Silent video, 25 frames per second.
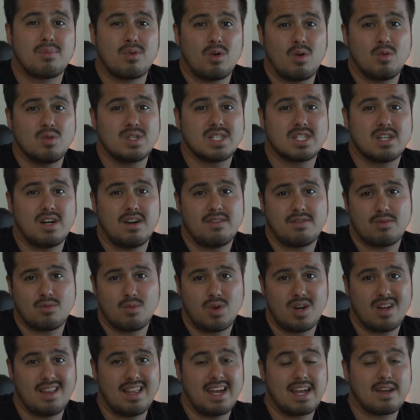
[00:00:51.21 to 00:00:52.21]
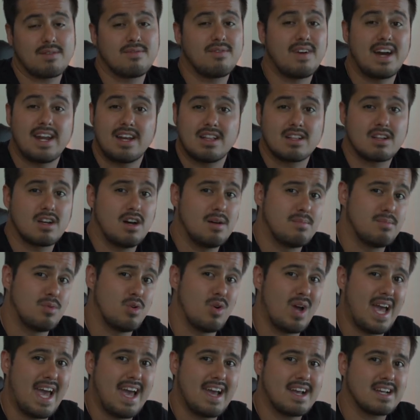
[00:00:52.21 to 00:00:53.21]
pro software like Final Cut
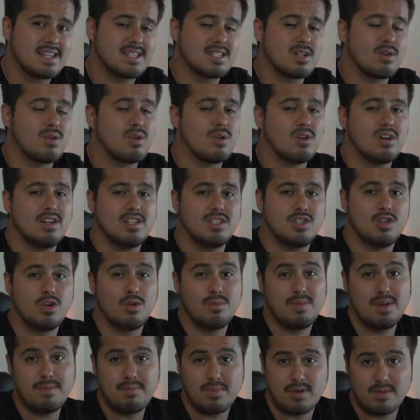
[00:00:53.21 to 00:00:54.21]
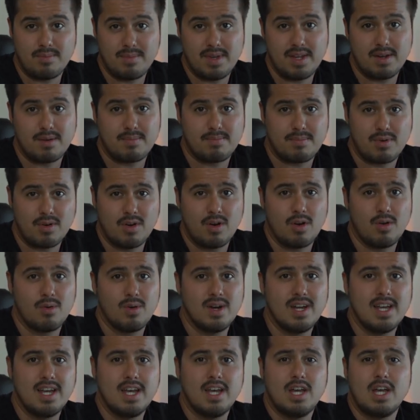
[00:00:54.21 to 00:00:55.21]
Pro X or Adobe Premiere Pro.